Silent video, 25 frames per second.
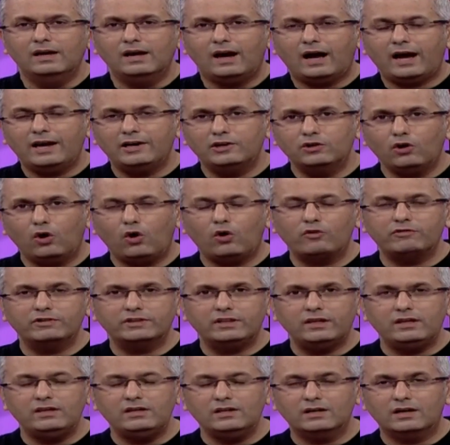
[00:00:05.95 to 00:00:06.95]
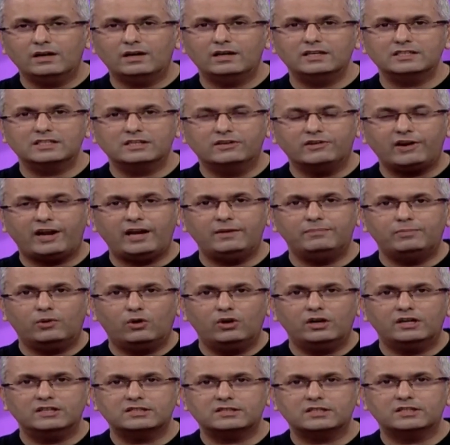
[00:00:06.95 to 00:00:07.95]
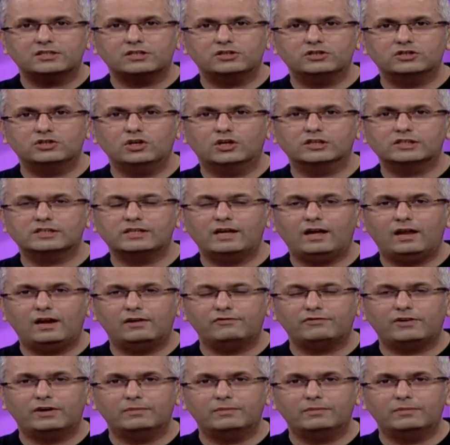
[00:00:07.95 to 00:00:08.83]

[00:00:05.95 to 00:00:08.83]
I know over the years, great bowlers such as yourself,